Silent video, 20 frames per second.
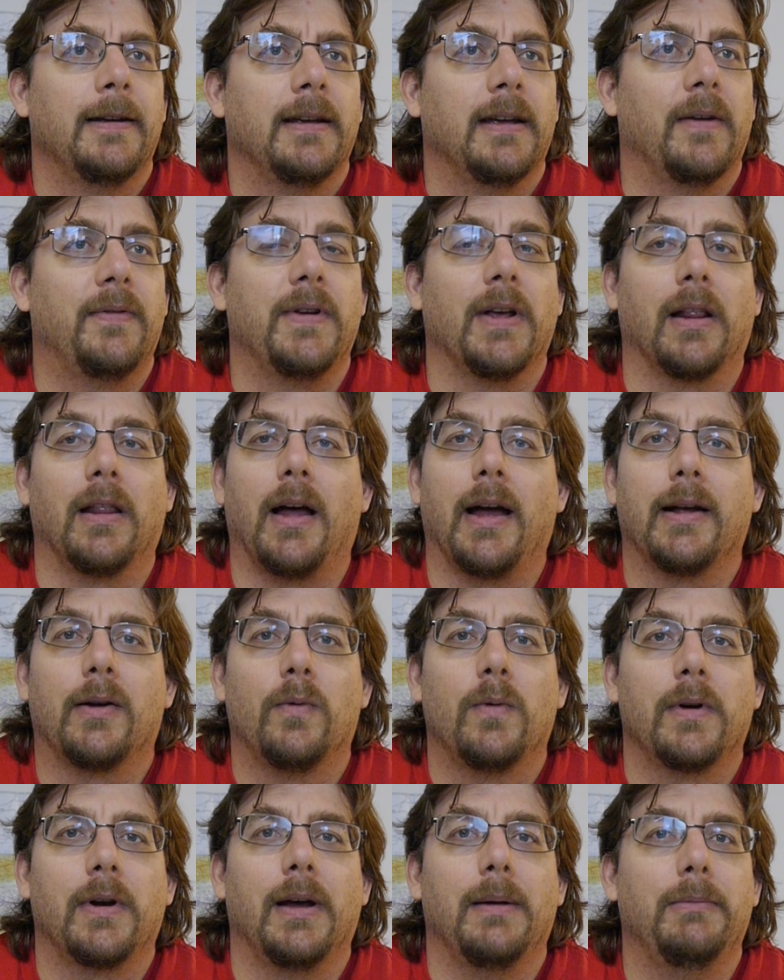if you like
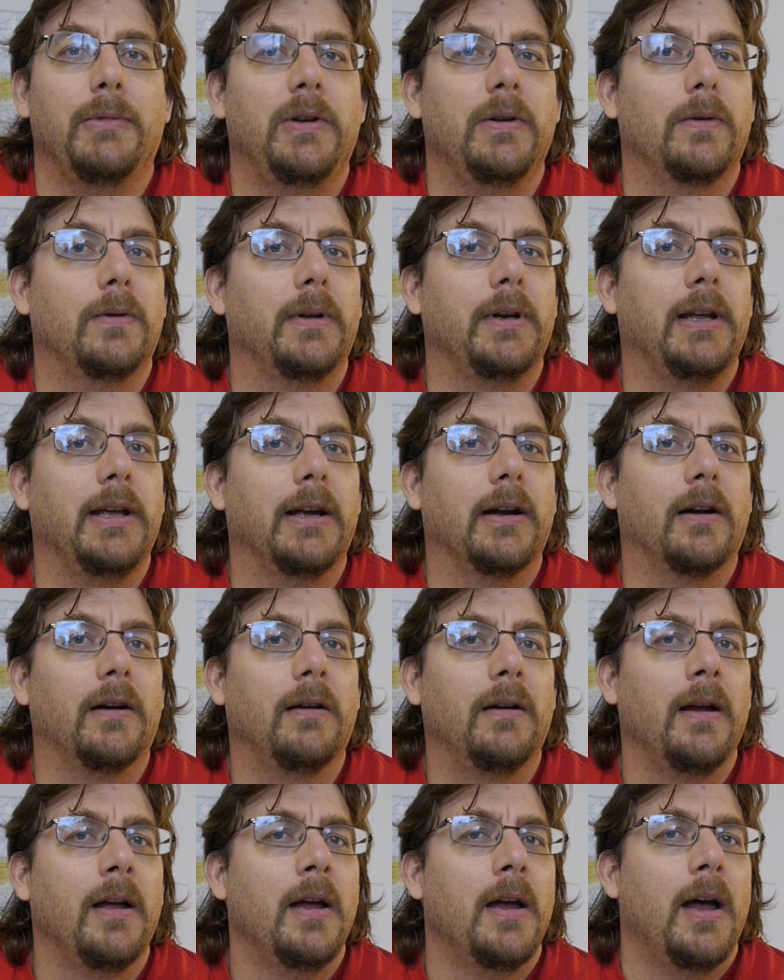what I'm doing
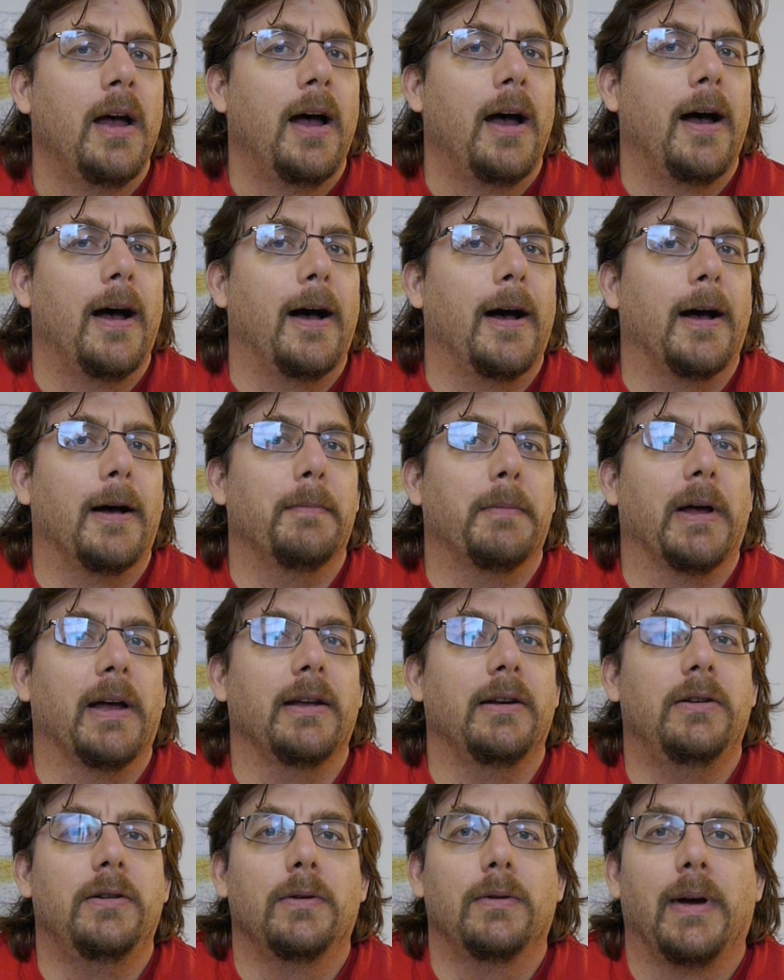here,
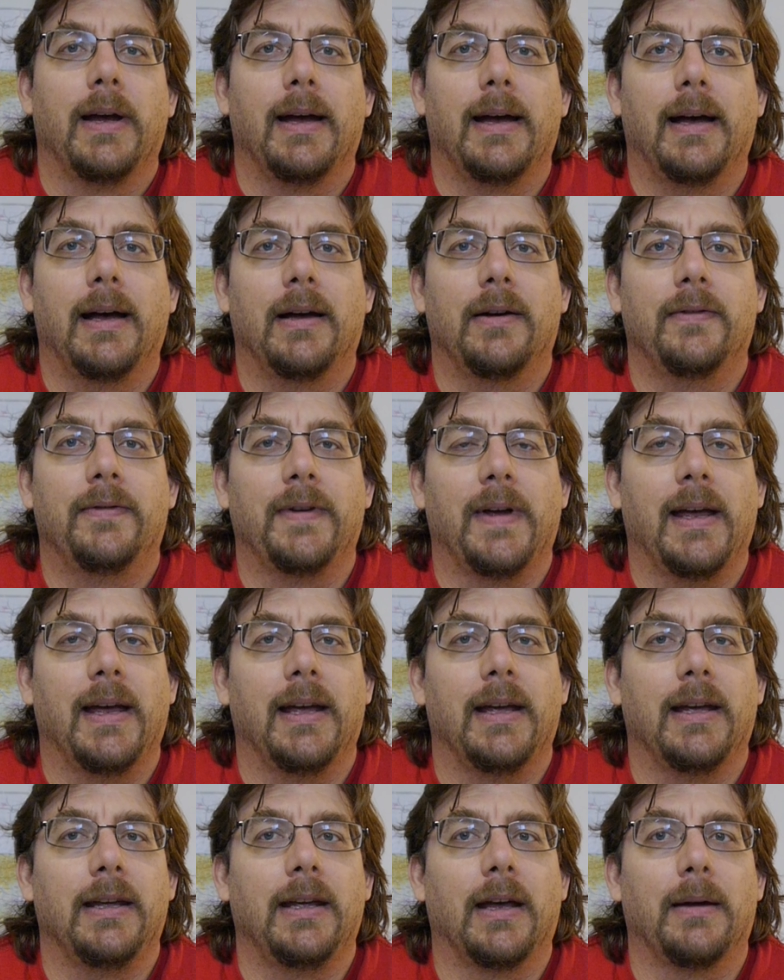I do have
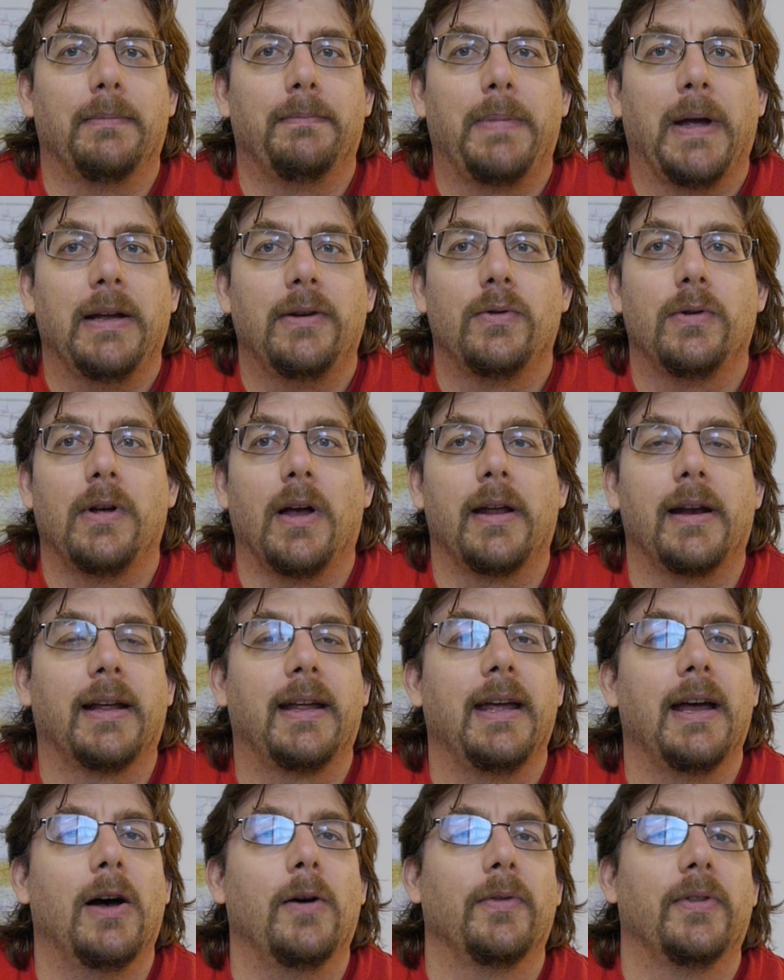a Patreon
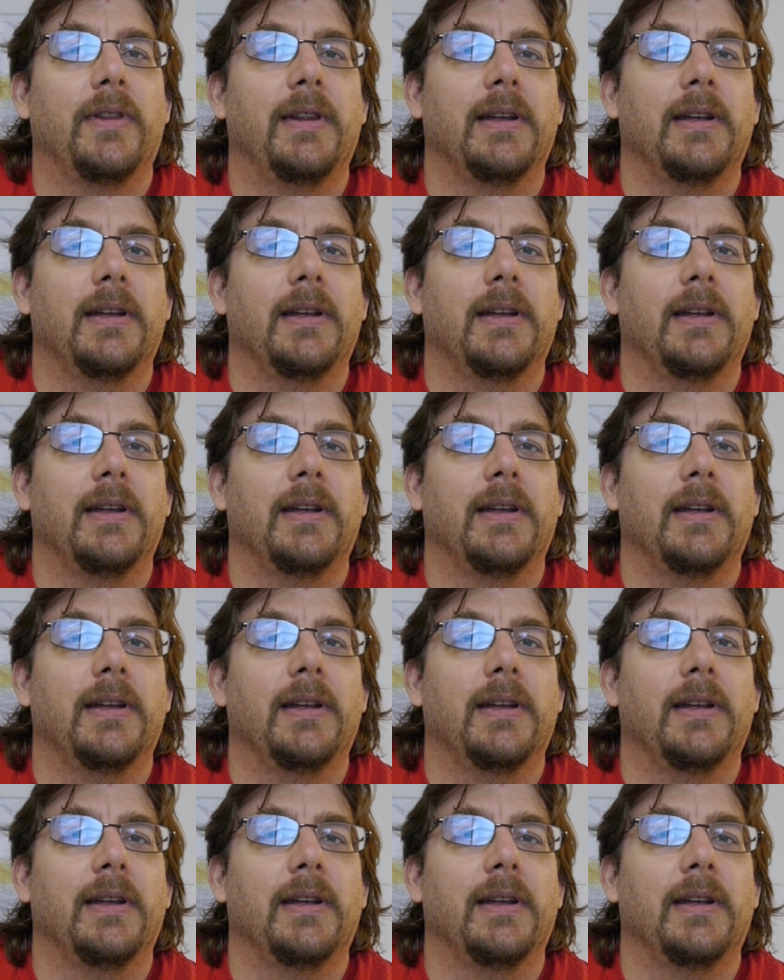account